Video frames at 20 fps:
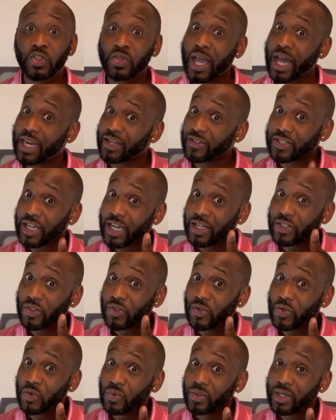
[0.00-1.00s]
You got to stay
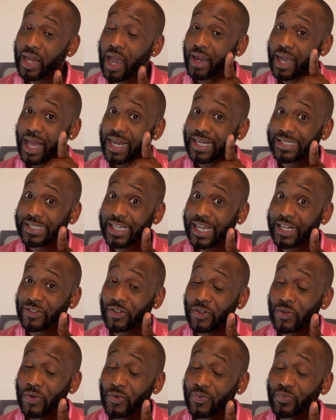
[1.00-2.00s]
tuned. Y'all got to stay
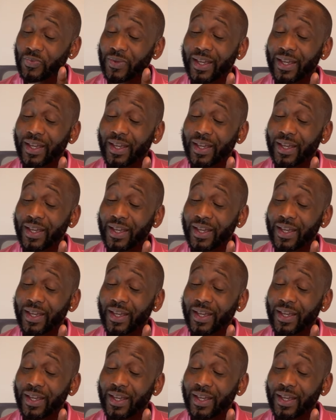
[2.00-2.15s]
tuned.